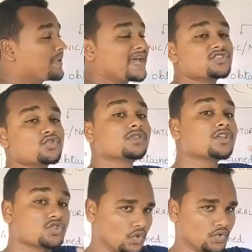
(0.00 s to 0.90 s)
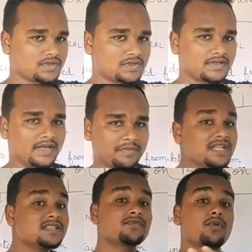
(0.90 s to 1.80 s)
based on the source. That
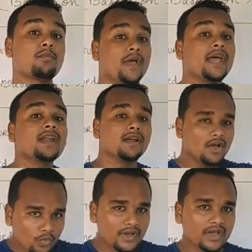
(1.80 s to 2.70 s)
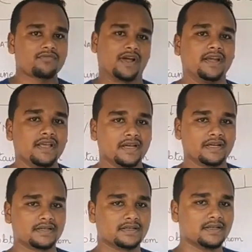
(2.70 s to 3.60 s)
means from where we are finding
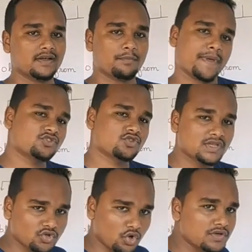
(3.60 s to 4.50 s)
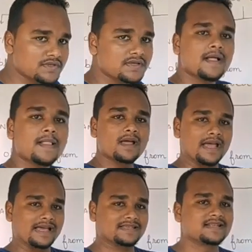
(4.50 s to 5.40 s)
it. Based on the source,
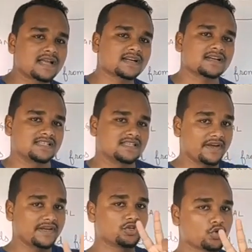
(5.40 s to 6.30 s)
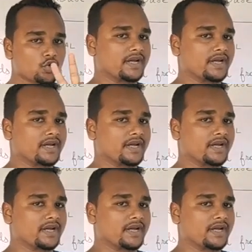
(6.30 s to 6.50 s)
acids are classified into two